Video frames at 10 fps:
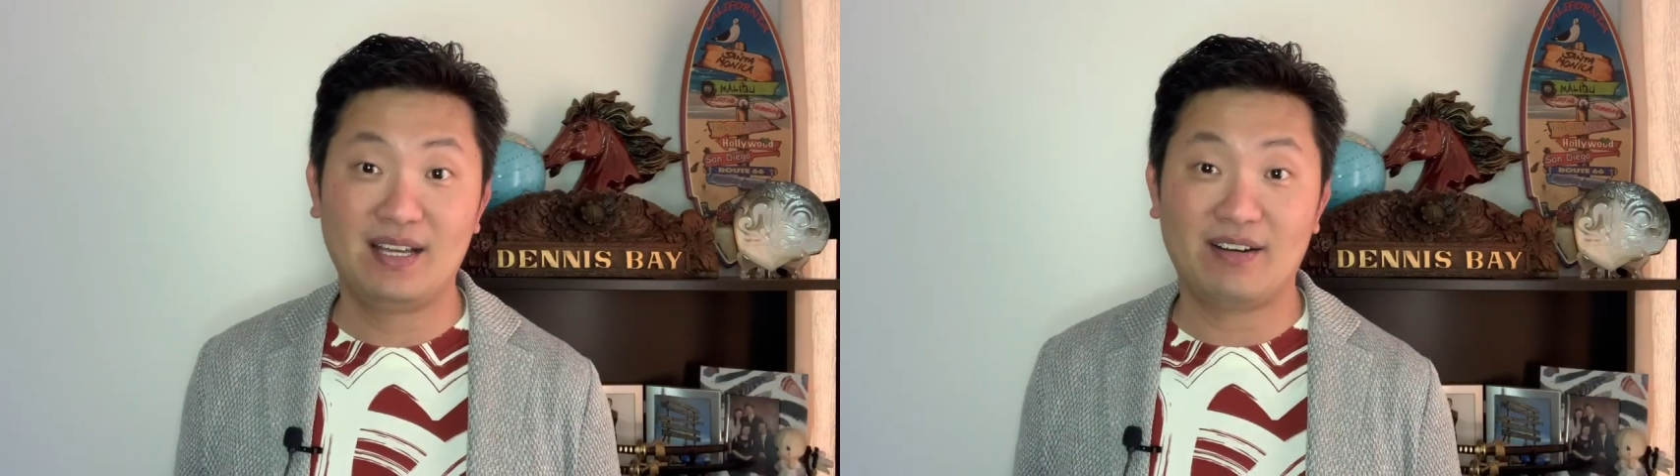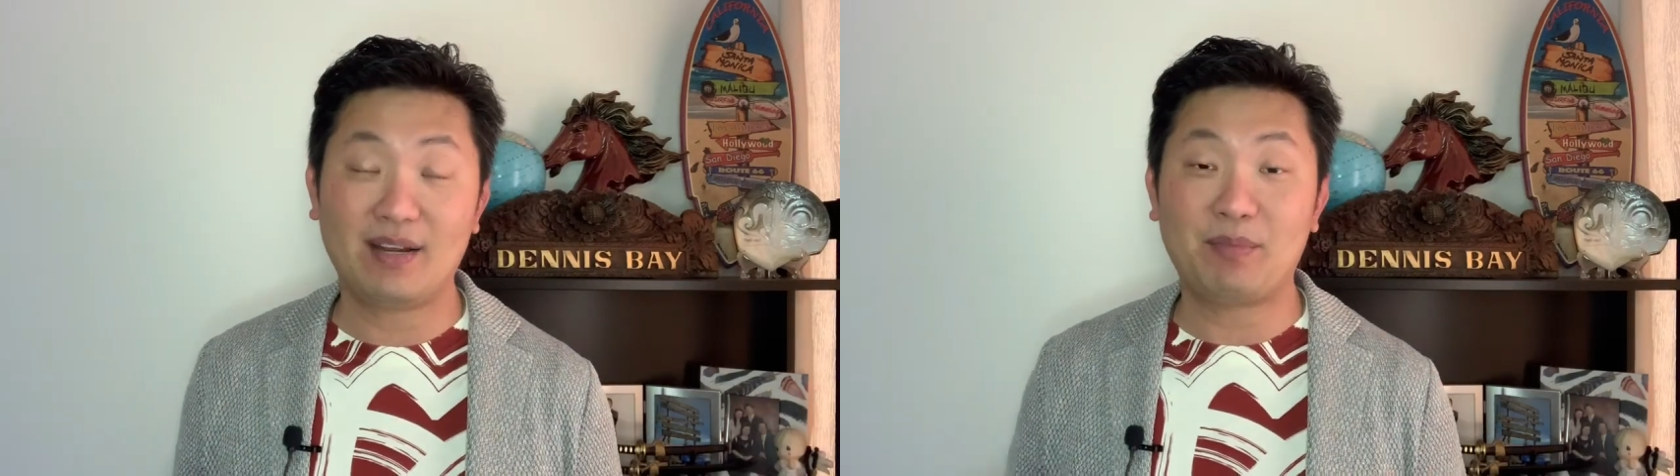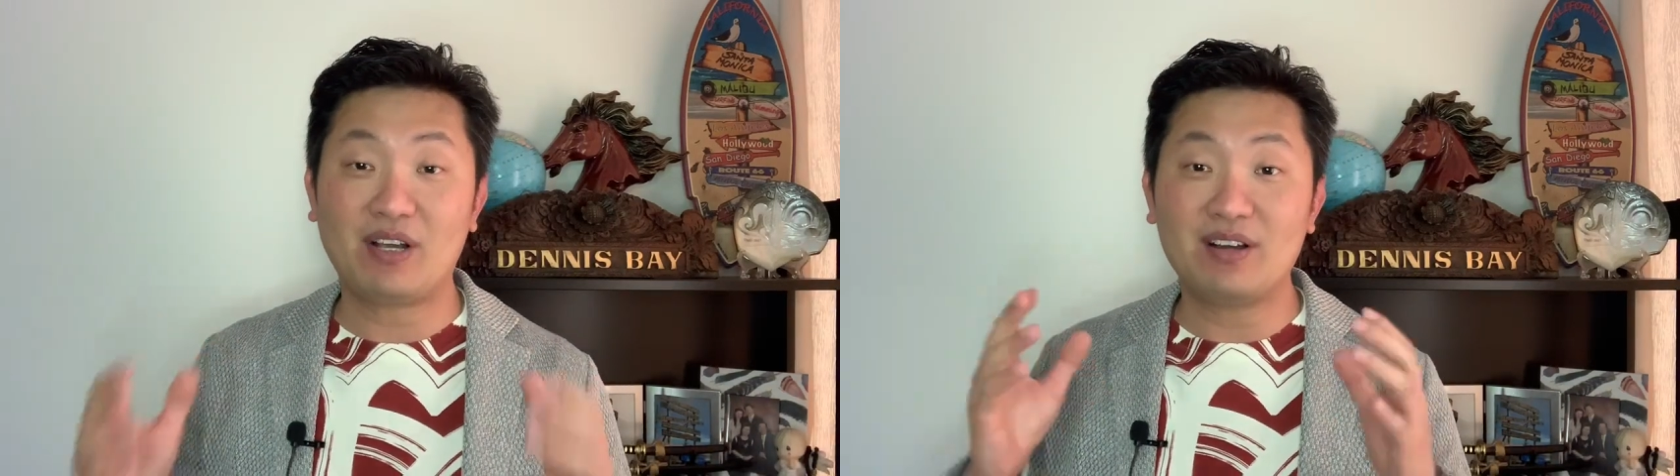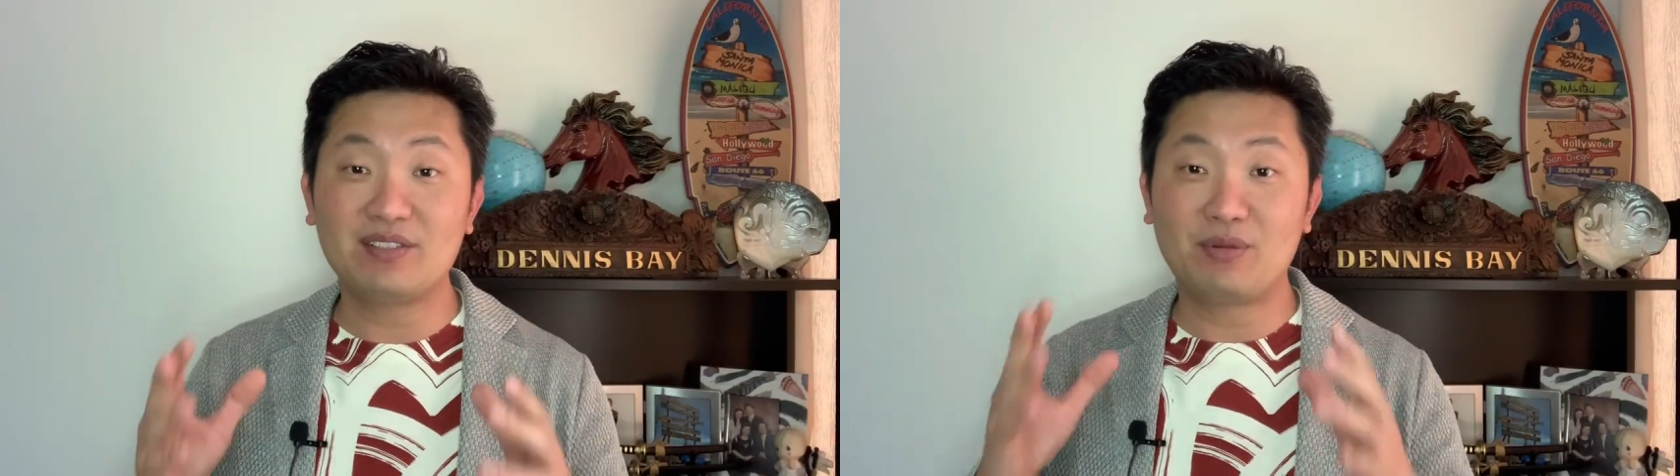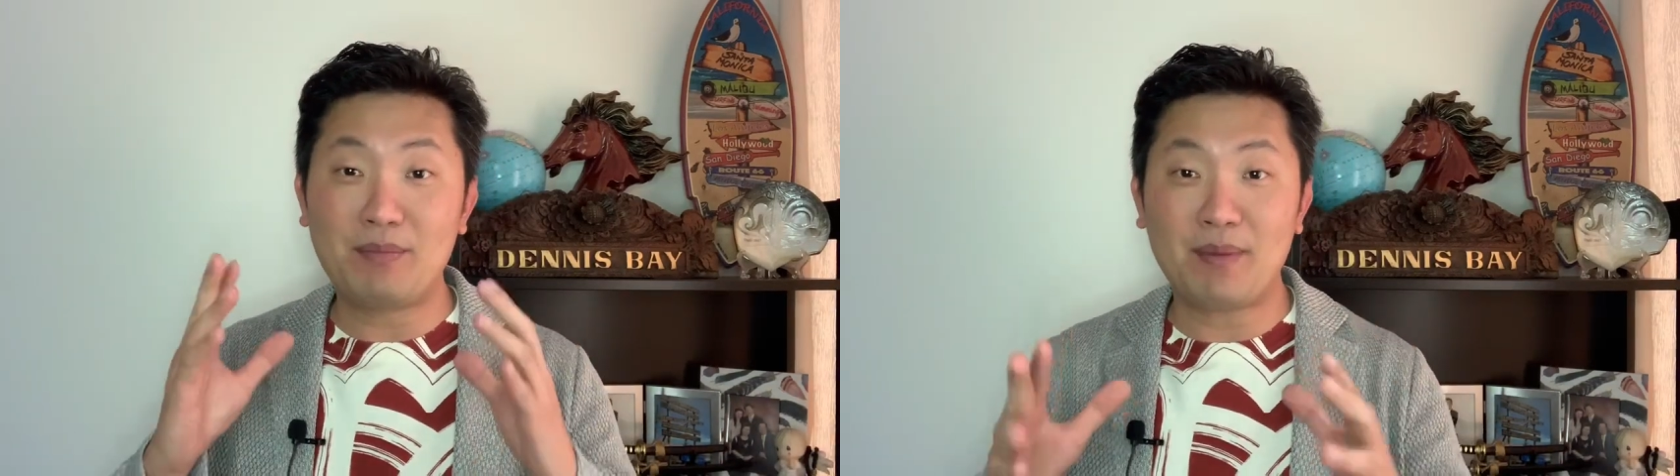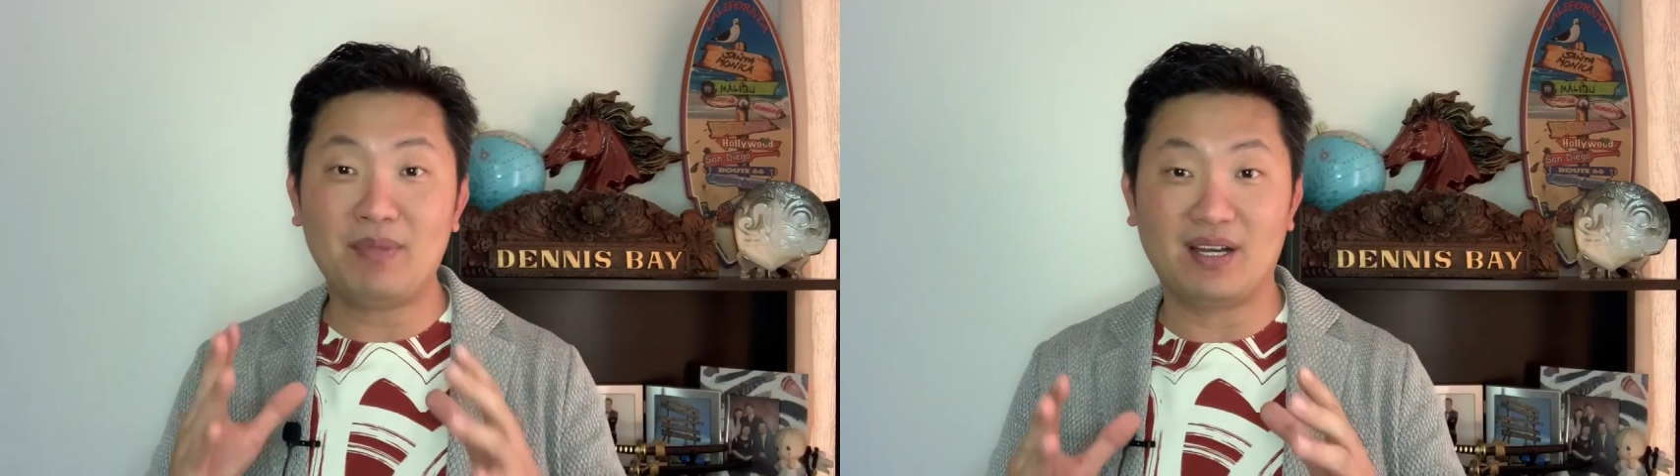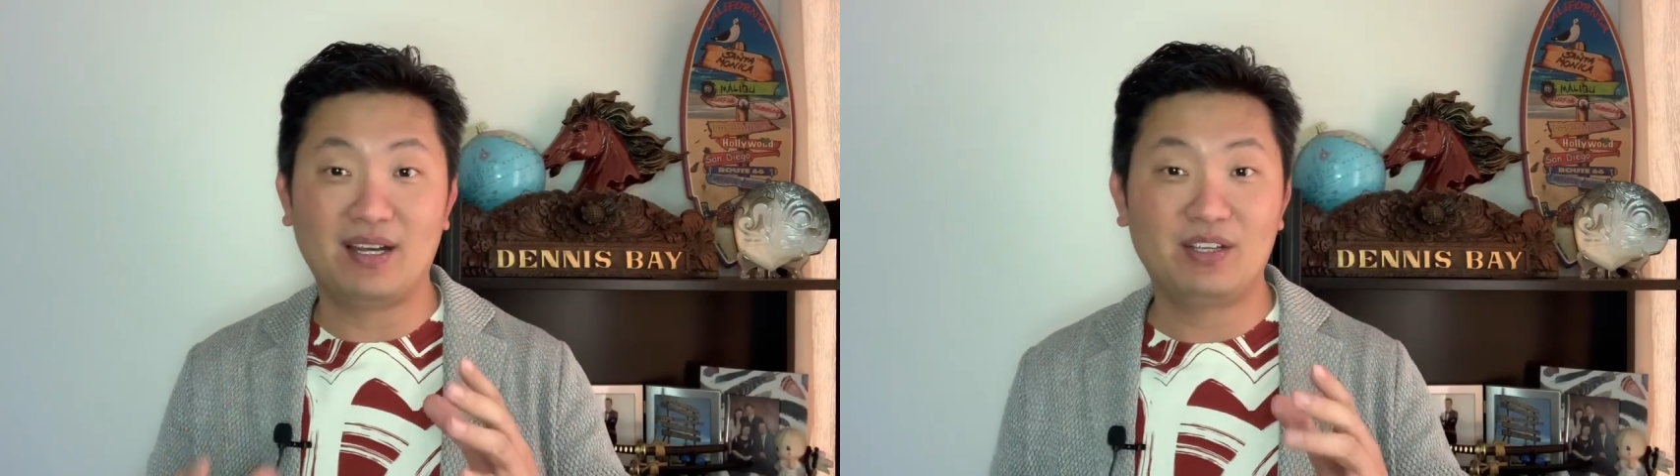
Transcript: Alright, because remember,